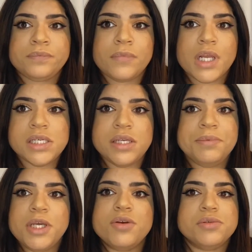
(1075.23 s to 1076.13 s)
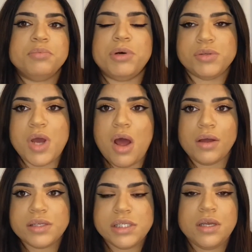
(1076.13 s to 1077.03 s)
The same thing goes with
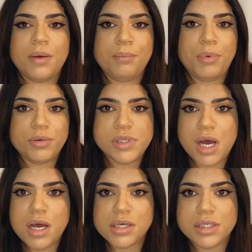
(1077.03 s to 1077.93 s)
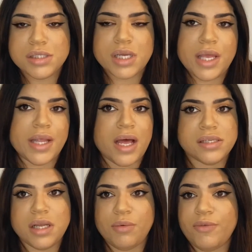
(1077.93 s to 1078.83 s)
Botox. Botox can last
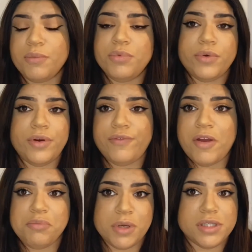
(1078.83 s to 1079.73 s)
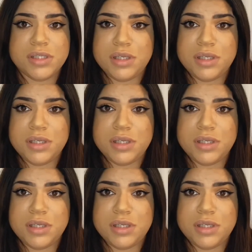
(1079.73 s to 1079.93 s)
anywhere from 3 to 5 months